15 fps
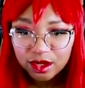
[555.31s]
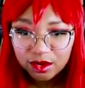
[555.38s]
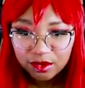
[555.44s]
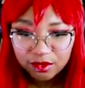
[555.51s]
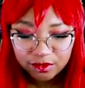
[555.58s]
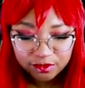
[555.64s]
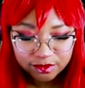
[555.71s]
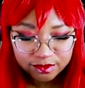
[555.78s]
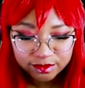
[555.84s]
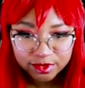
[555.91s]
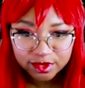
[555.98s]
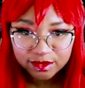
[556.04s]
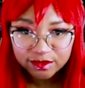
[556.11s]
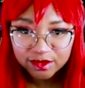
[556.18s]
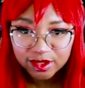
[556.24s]
Oh,
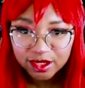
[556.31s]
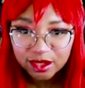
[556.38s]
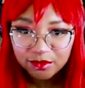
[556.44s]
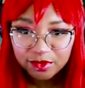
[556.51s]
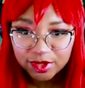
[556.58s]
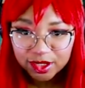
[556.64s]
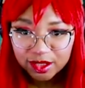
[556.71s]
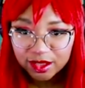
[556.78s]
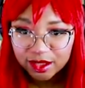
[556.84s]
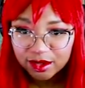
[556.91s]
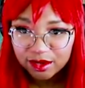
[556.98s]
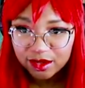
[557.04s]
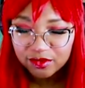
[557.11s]
jeez, I keep wanting to click